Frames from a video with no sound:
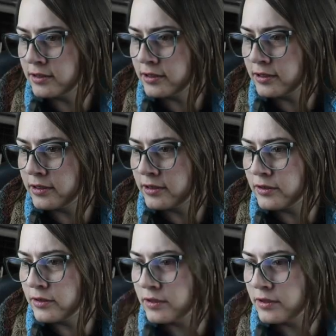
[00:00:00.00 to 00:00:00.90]

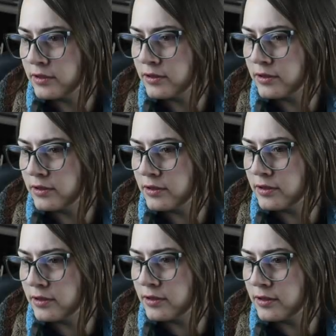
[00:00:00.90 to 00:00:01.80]

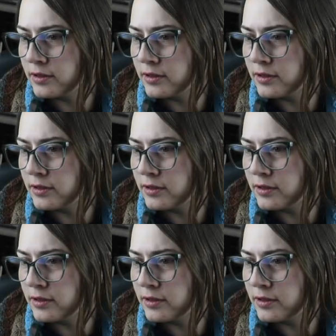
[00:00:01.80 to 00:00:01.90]
(silence)